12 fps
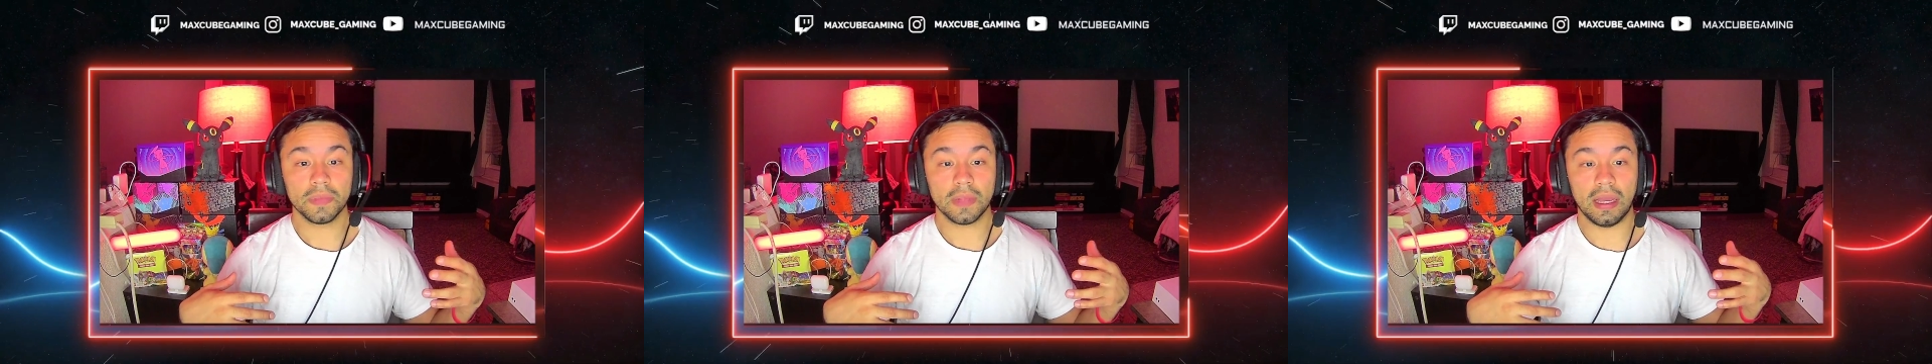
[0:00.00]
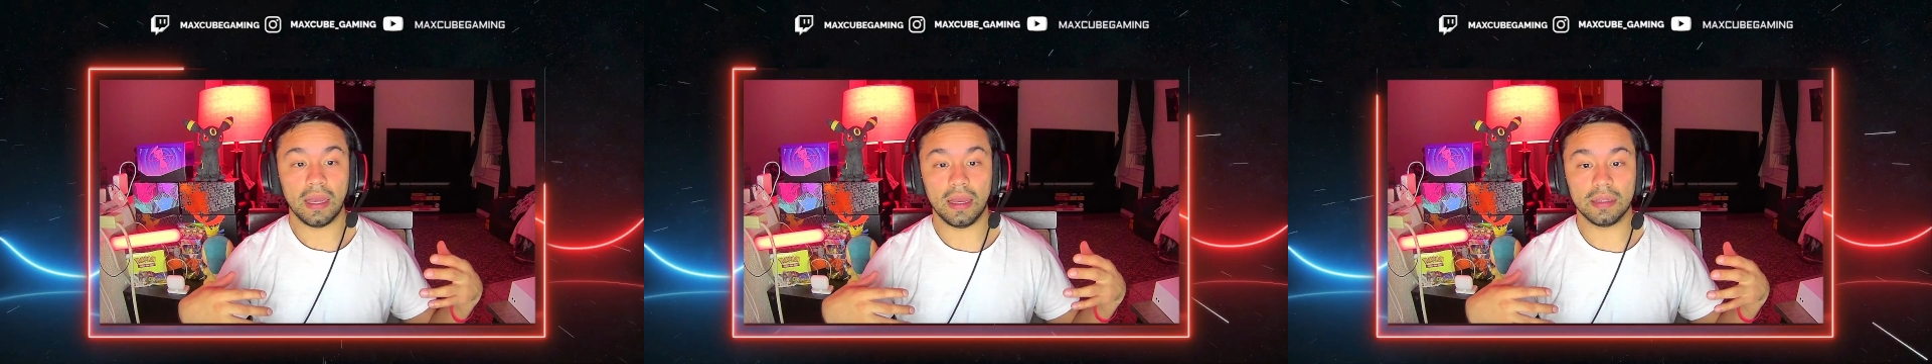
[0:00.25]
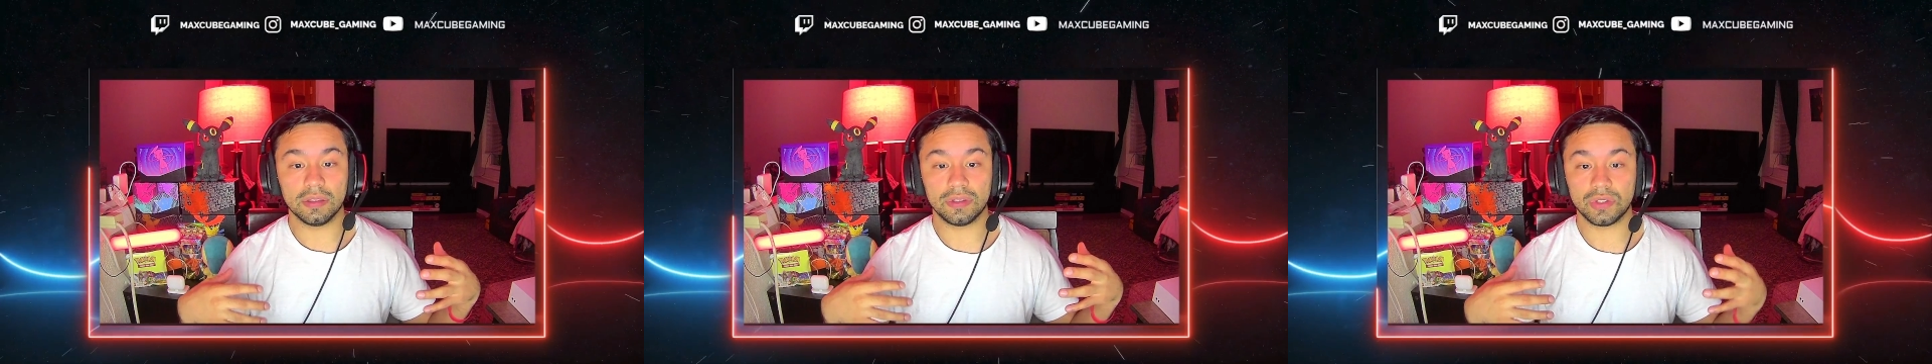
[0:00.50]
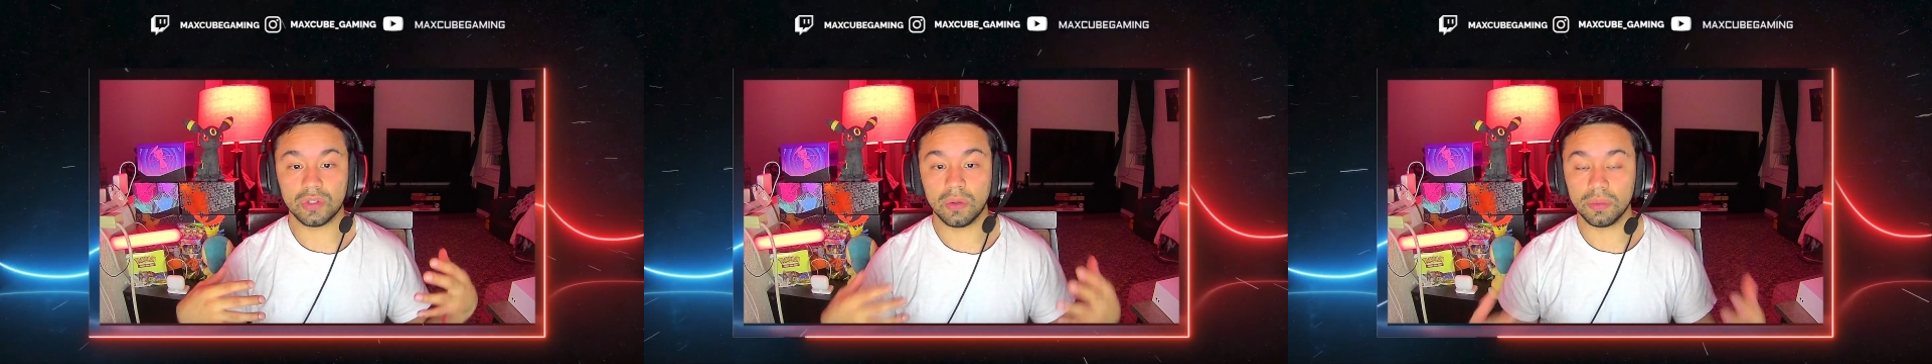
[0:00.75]
and
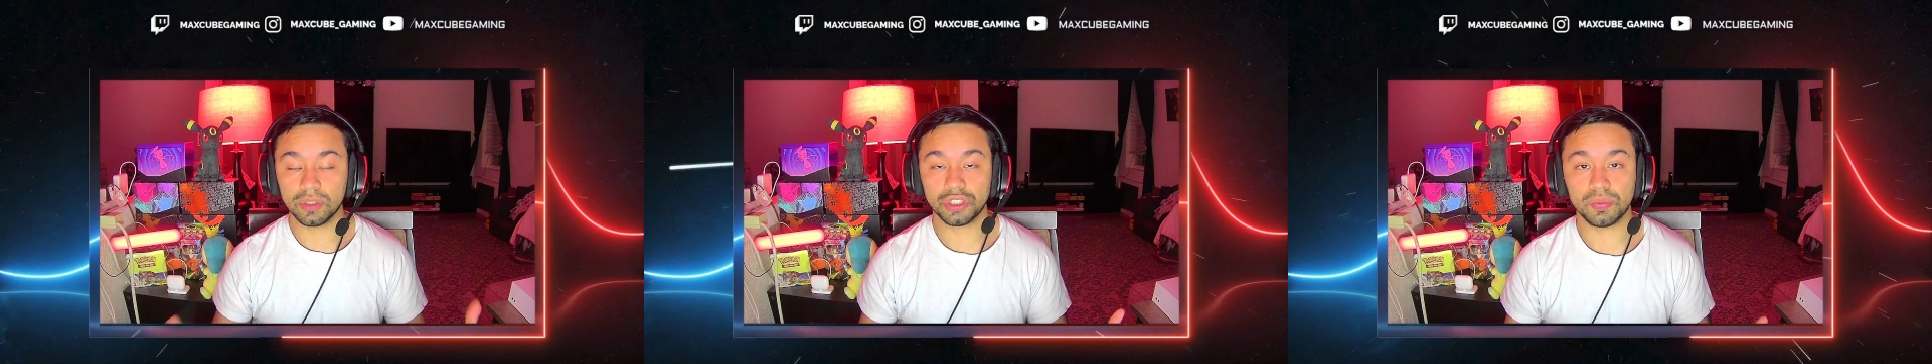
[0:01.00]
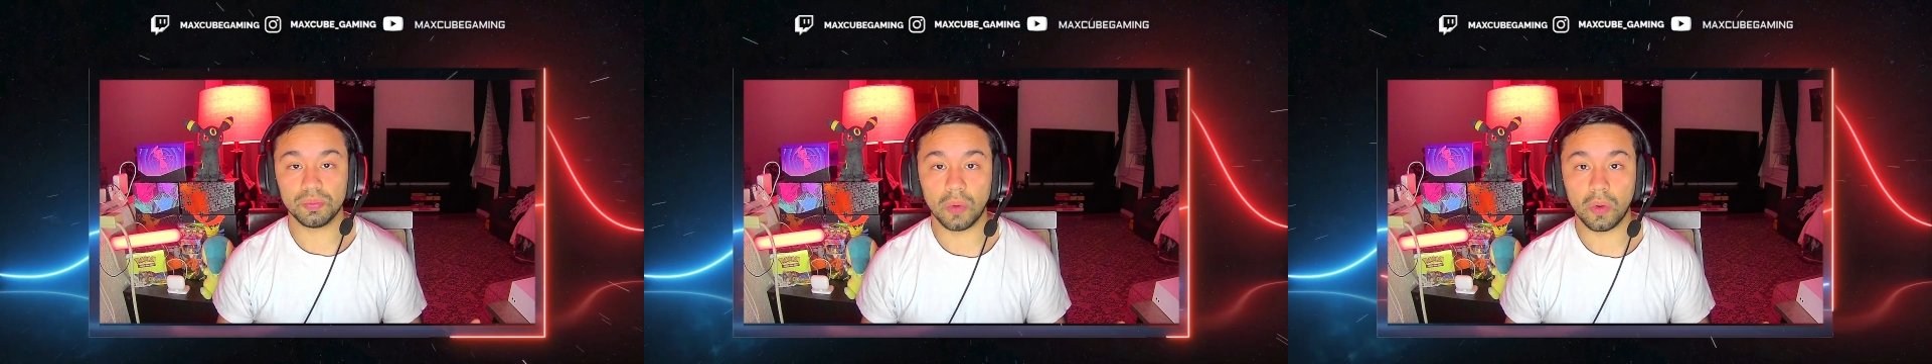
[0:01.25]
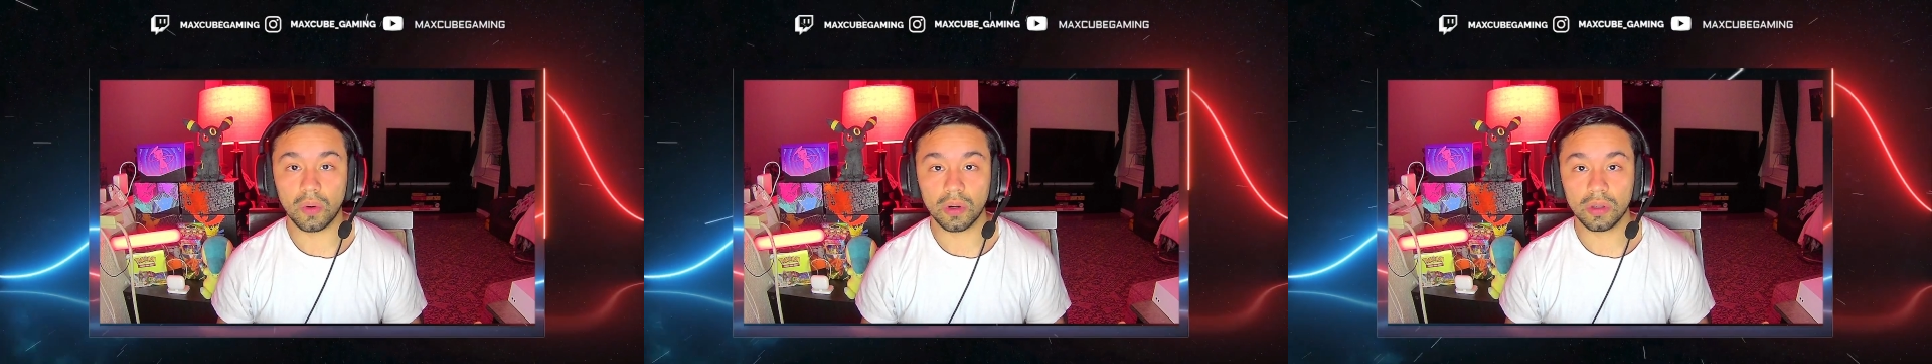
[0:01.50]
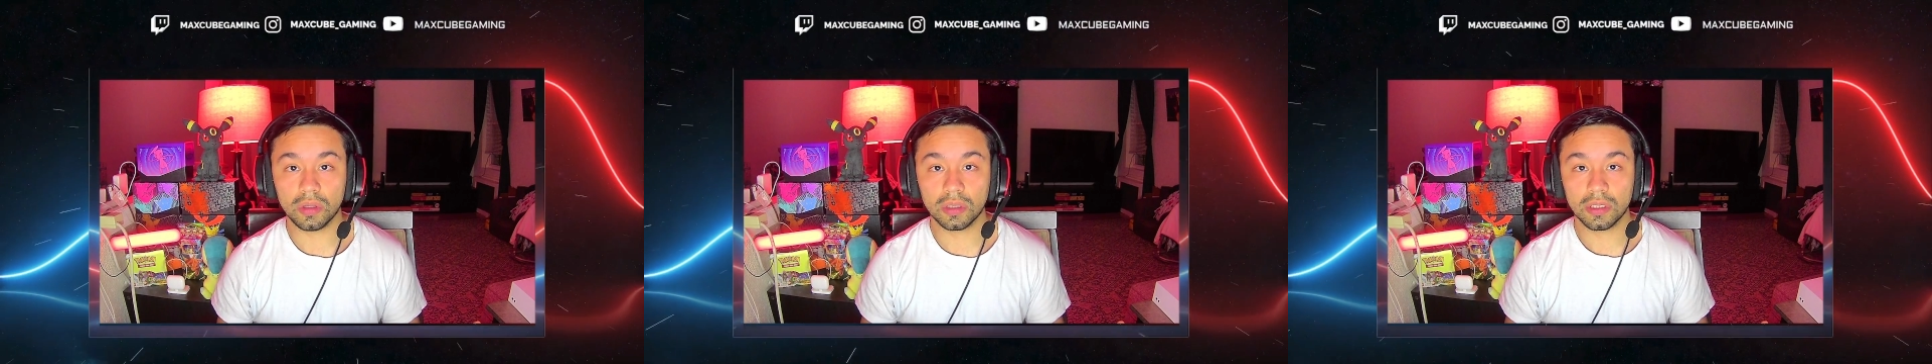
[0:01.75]
so much
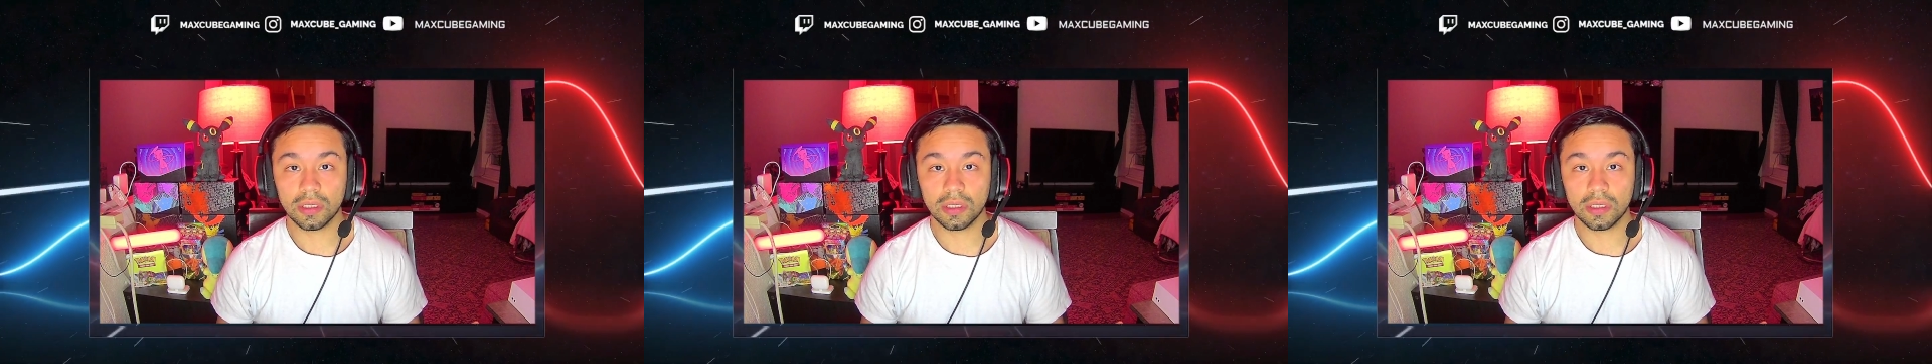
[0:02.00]
more